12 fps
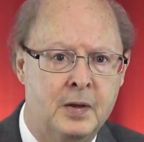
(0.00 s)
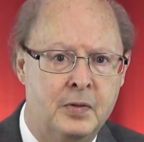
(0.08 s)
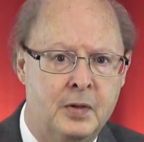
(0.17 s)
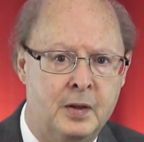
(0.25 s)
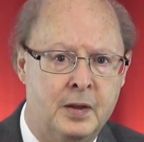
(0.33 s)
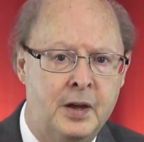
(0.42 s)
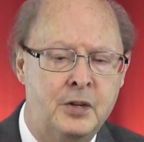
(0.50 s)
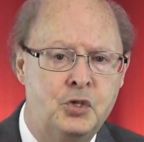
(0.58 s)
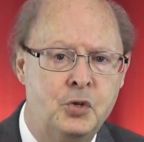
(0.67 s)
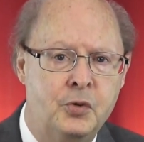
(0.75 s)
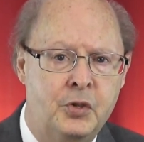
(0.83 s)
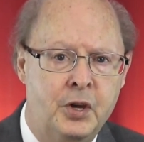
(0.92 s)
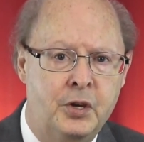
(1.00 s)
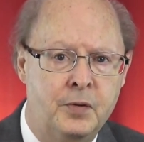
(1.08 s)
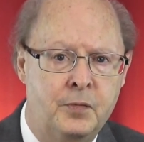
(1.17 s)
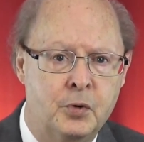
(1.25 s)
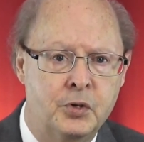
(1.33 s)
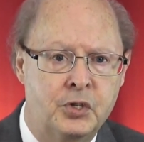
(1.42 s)
the less you think of
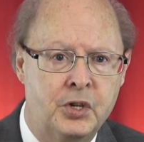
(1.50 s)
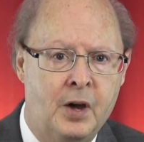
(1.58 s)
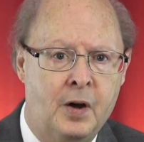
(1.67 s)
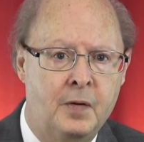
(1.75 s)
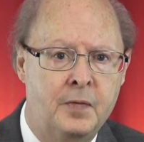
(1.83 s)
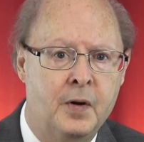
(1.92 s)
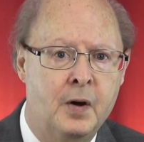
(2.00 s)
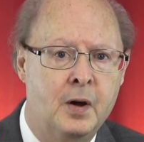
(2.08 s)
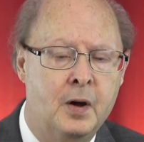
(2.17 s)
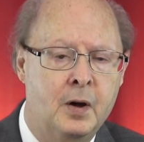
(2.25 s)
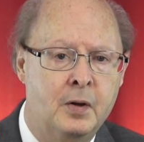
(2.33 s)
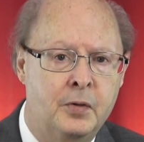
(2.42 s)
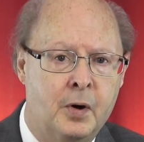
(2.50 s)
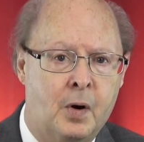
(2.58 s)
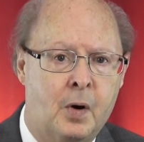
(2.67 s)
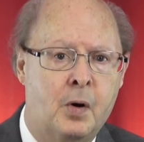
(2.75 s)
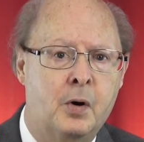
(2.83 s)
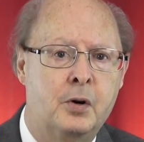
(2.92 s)
yourself, the
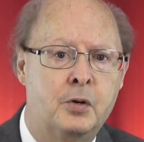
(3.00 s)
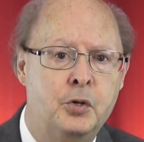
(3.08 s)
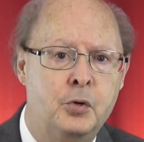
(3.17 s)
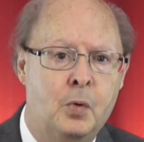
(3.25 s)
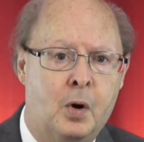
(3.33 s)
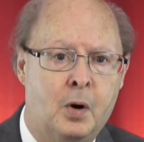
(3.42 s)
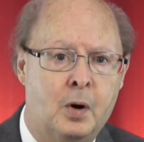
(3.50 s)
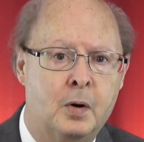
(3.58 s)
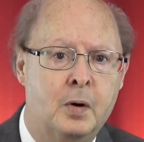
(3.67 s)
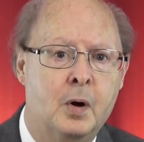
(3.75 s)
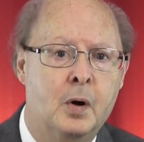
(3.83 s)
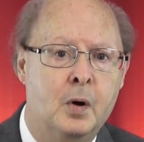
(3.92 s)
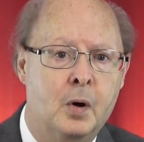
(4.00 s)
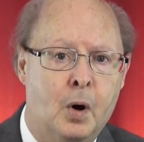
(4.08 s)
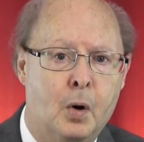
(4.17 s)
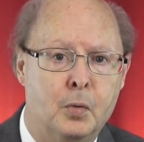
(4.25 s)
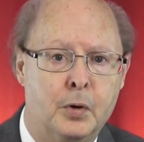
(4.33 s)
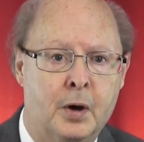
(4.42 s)
harder you are
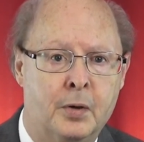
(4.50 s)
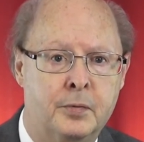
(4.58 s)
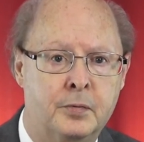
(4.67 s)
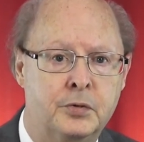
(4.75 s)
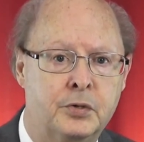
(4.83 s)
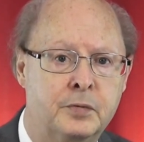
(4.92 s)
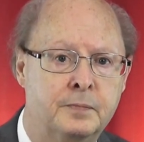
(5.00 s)
on others.